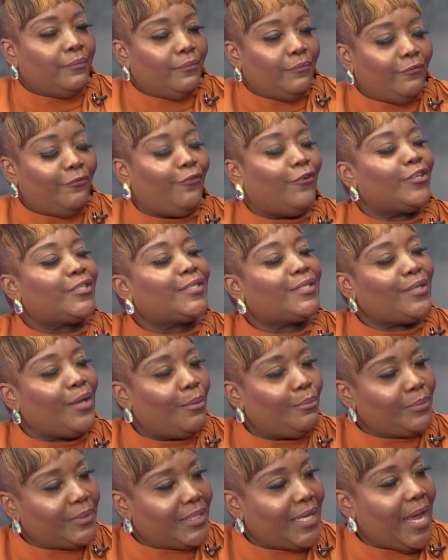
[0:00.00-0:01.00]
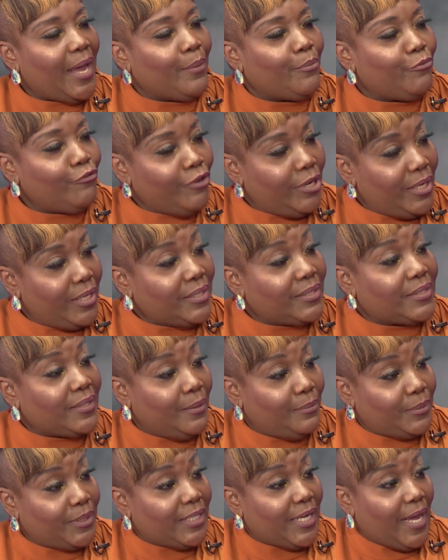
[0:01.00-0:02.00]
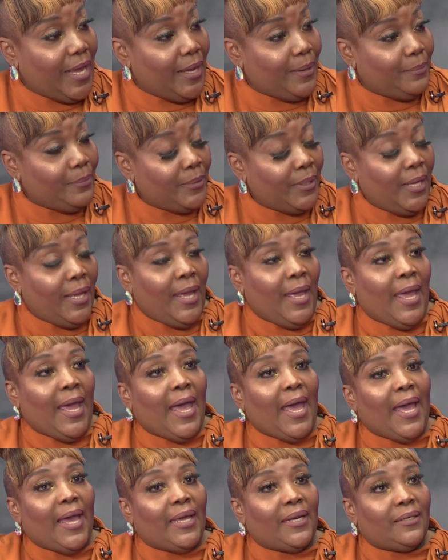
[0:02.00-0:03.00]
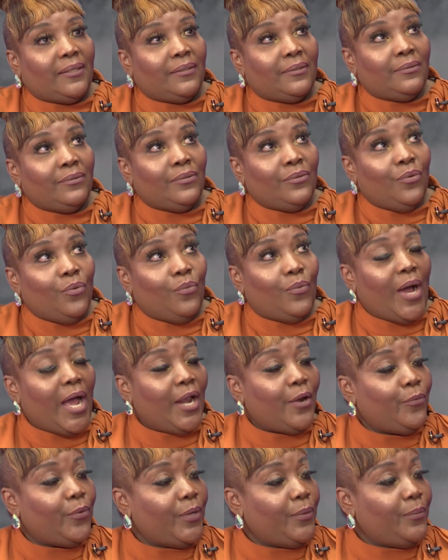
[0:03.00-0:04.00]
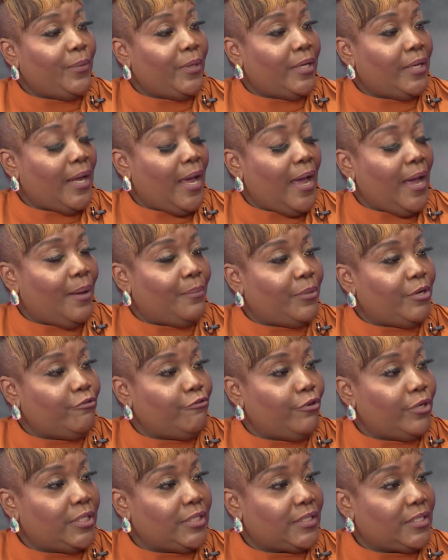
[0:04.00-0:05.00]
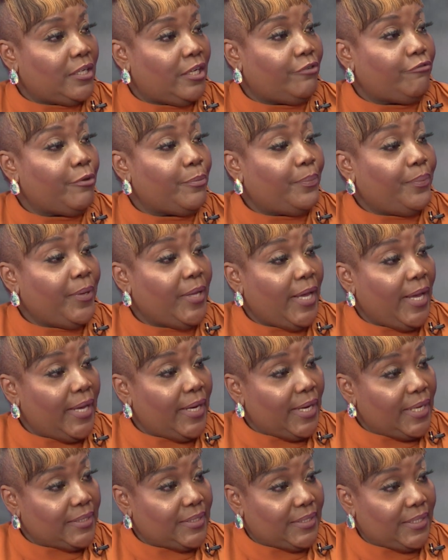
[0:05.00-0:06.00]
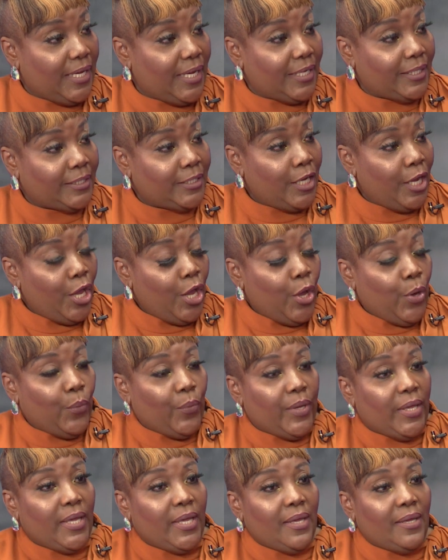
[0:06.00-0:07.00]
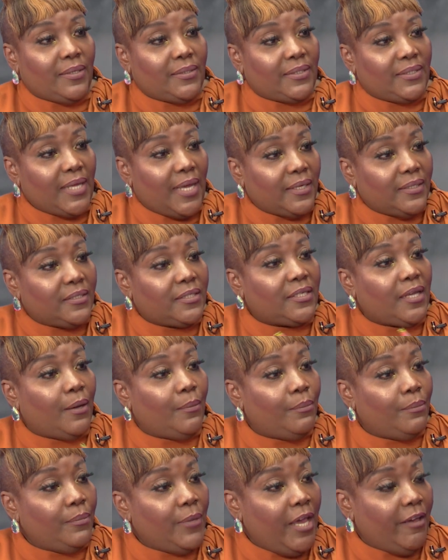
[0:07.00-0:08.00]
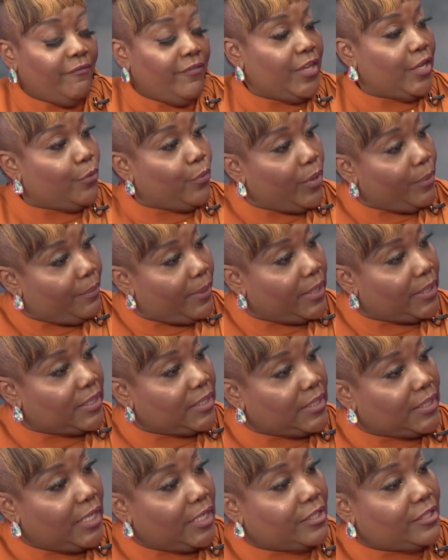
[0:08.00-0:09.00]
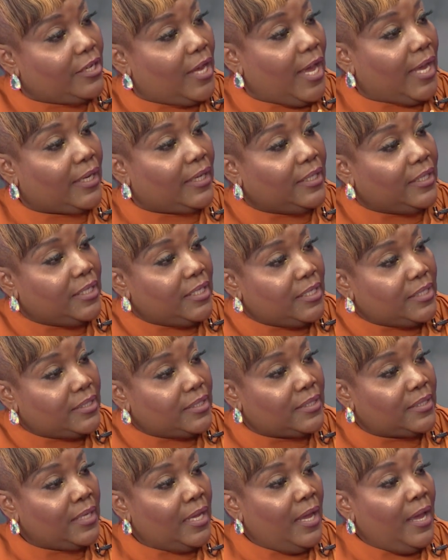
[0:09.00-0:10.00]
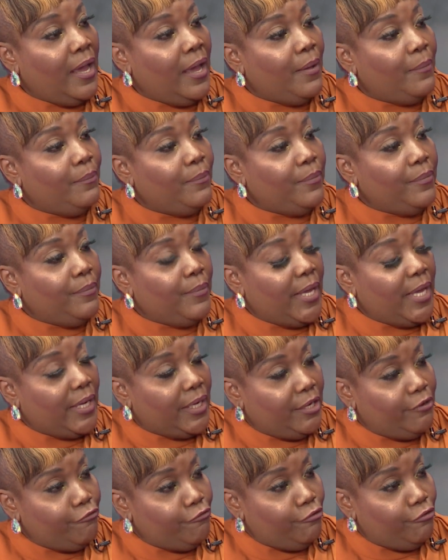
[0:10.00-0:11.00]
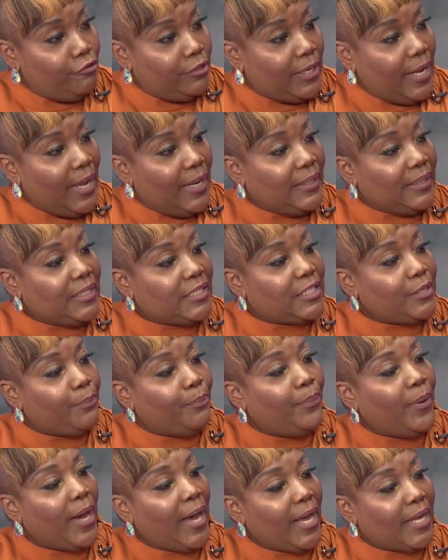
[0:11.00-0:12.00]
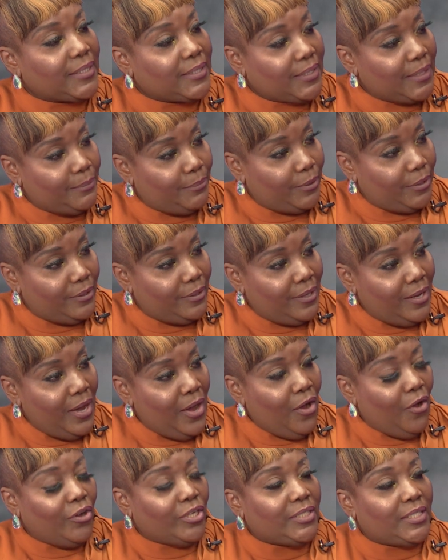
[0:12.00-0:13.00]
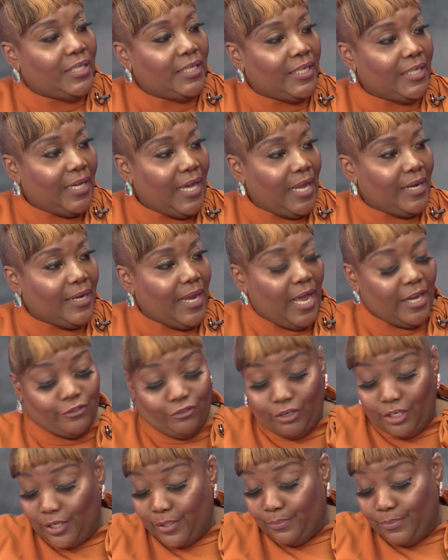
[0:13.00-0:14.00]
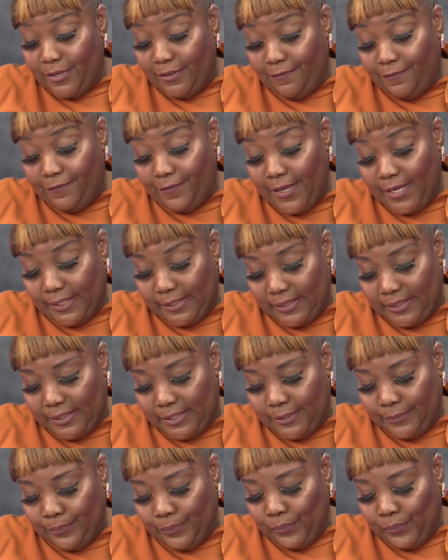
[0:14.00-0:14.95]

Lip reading: for some time, really some time. And while the road is not repaired as yet, we send some heavy equipment in there to at least make the road a little passable until it can actually be fixed,